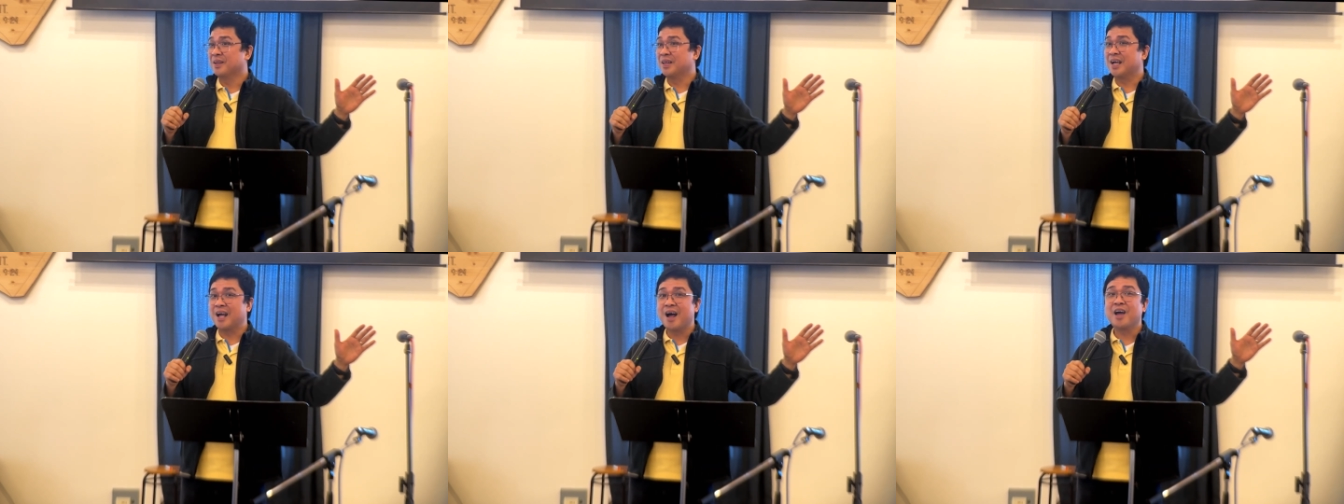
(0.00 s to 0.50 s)

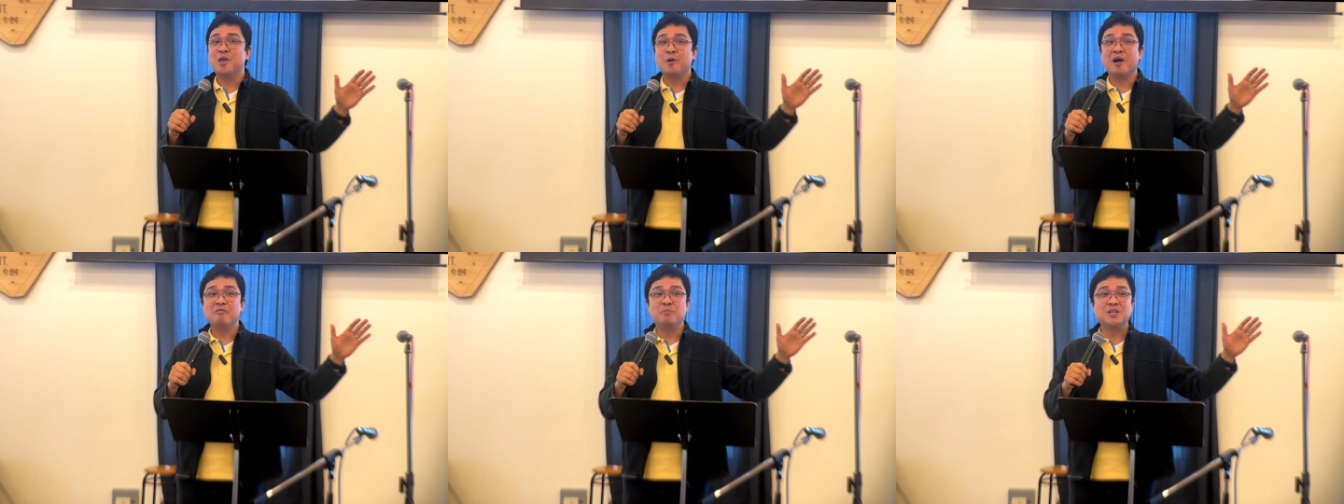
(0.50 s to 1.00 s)
The guy you
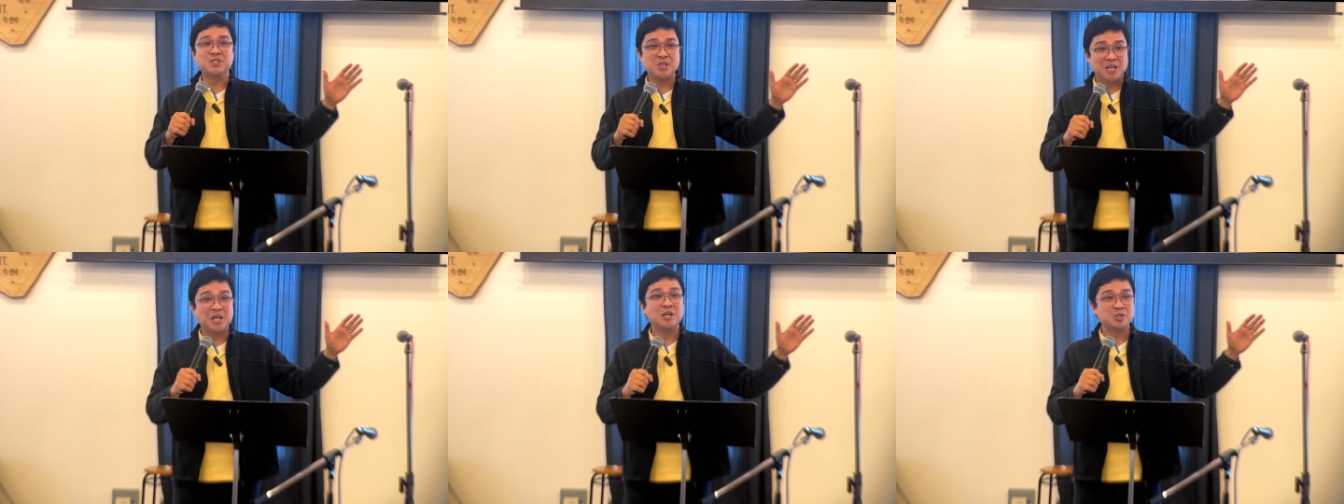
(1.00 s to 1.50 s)
have been
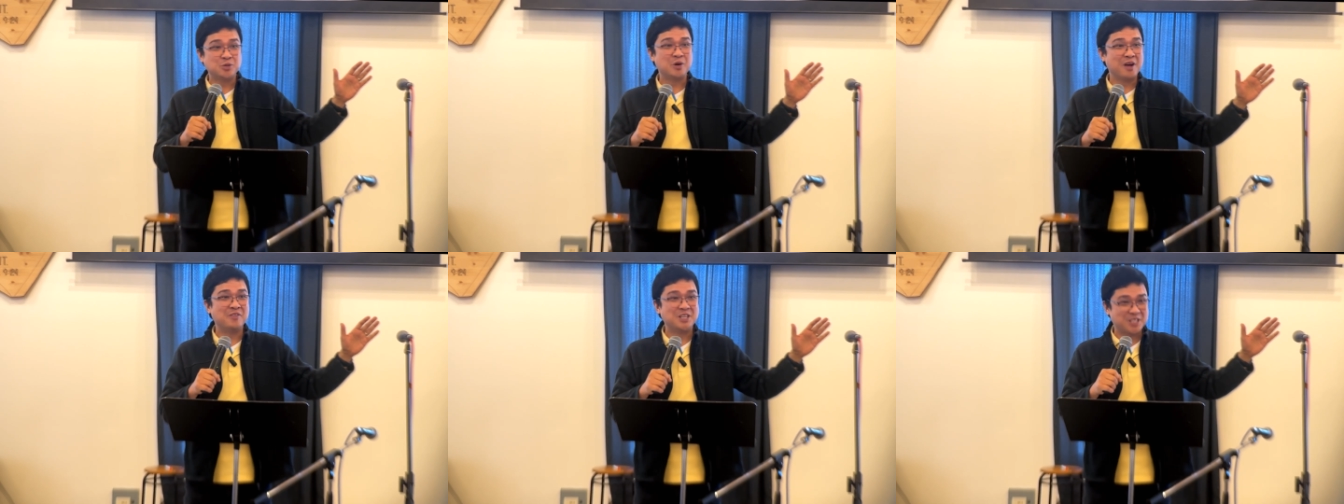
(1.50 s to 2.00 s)
singing to
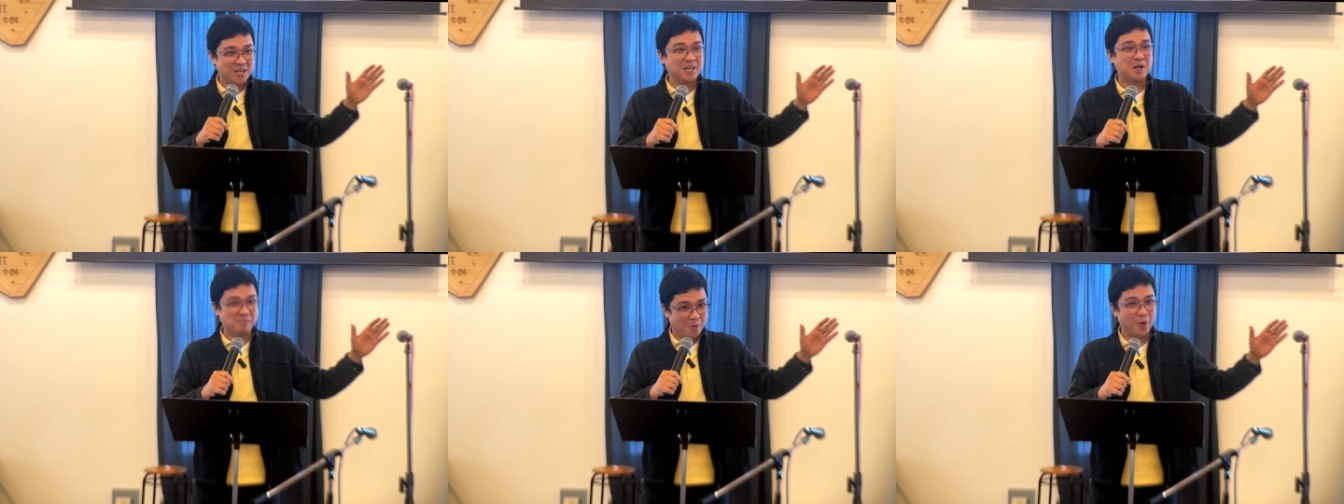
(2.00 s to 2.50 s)
every
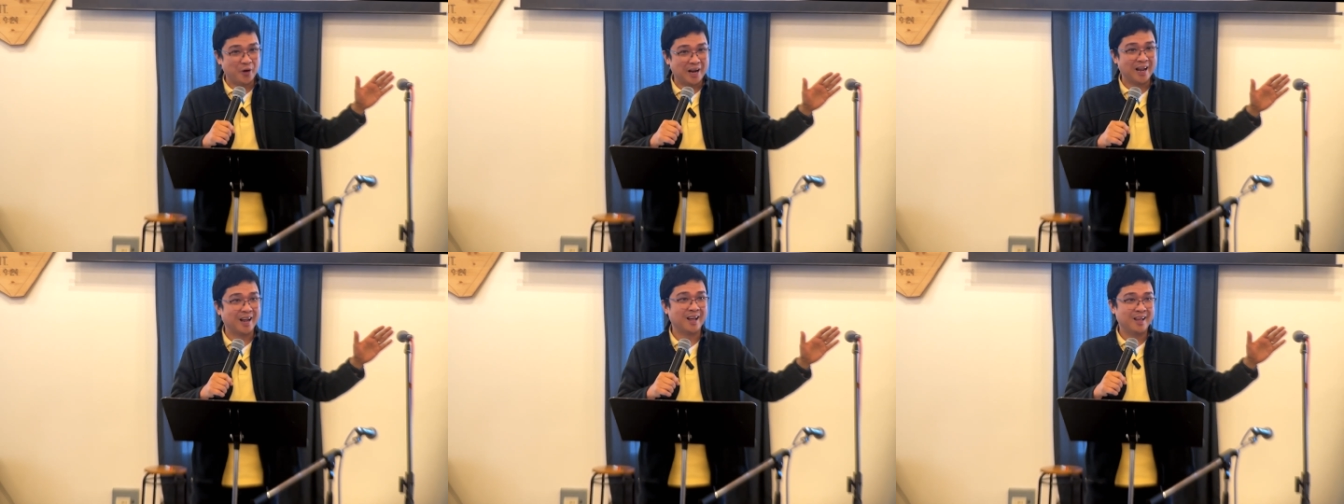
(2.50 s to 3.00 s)
Sunday
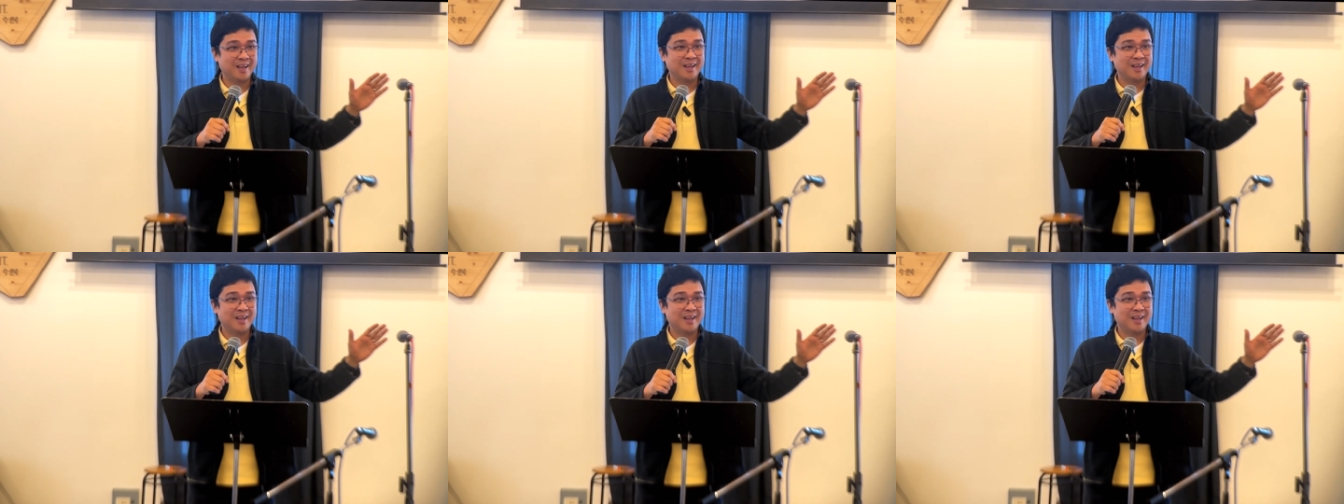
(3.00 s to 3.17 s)
morning,